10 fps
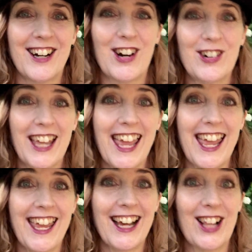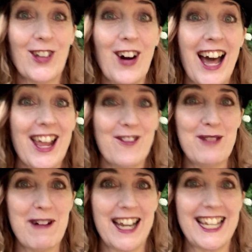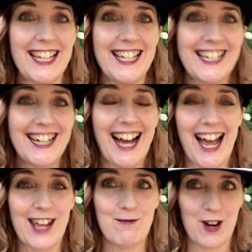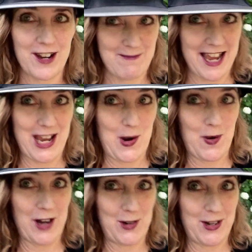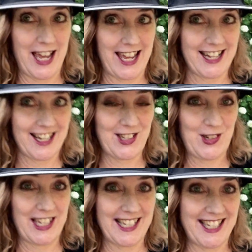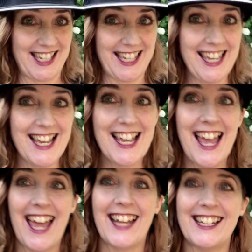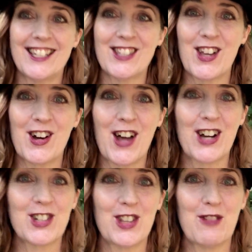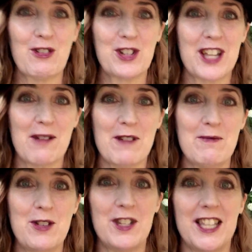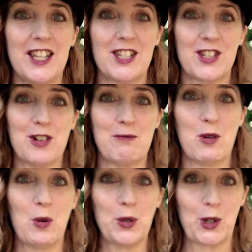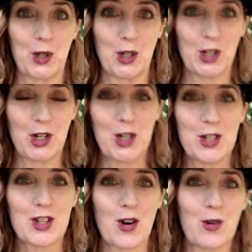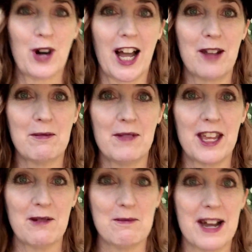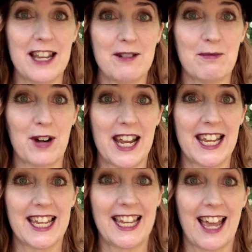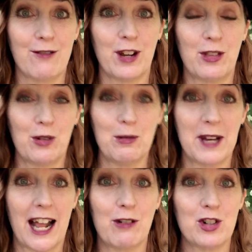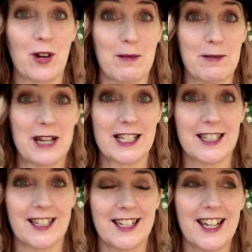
Okay, aloha everybody. I'm wearing my Oahu hat as you can see, and it's actually the first time I'm using this holder. So it might break halfway through, but I will try my best.